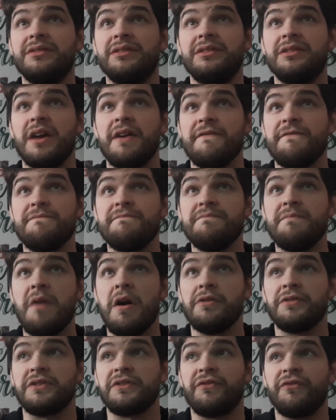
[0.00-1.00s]
the
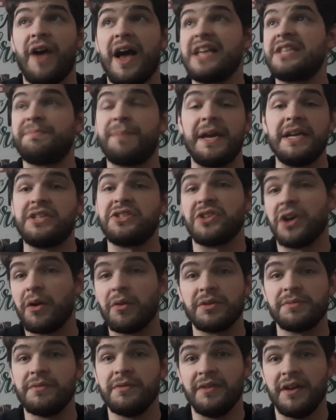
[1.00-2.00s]
most fast-paced Star
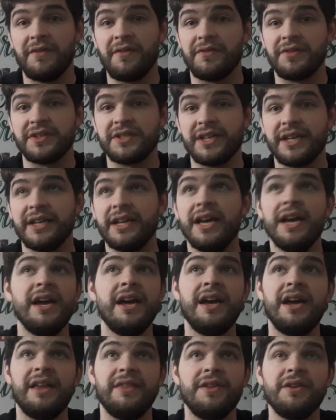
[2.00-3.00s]
Wars movie I've ever seen.
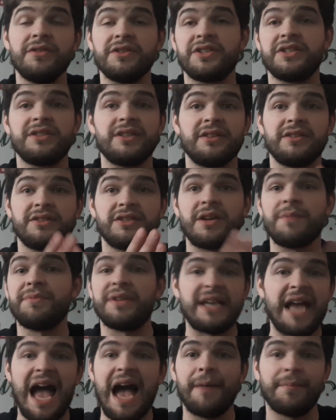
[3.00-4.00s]
There's
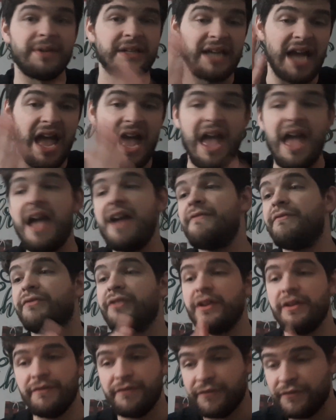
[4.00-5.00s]
something happening
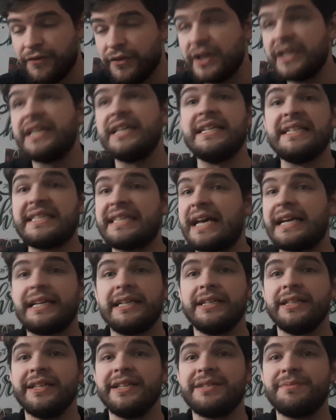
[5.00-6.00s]
every freaking
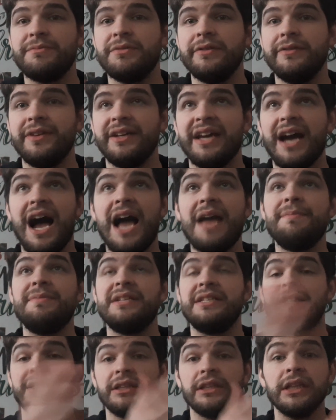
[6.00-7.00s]
second in this movie. I
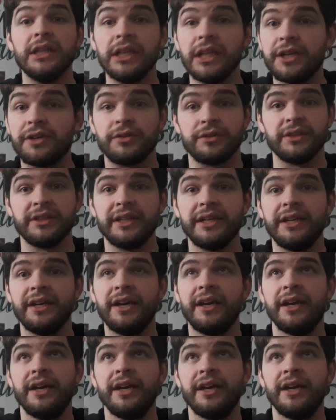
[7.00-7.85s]
mean, literally.